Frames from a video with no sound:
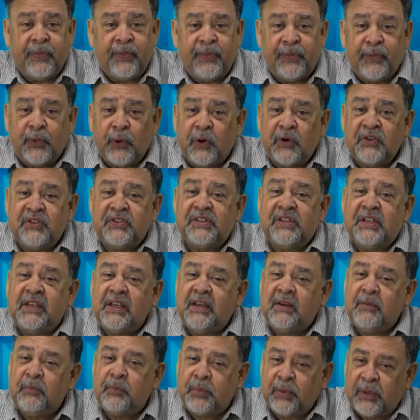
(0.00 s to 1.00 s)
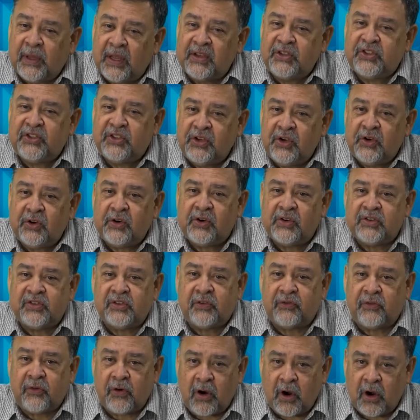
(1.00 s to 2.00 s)
13 plus years
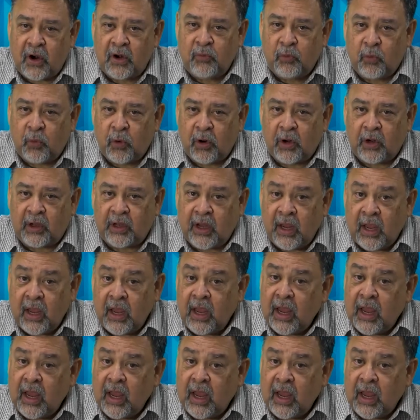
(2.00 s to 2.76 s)
of hard work